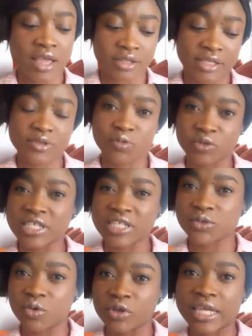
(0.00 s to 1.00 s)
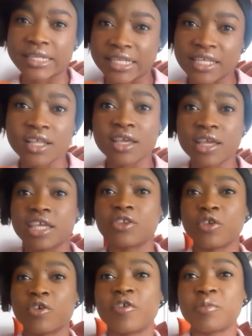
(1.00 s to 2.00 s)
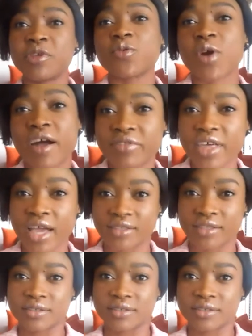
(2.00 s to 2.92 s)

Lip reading: this is what I did in order for me to have that.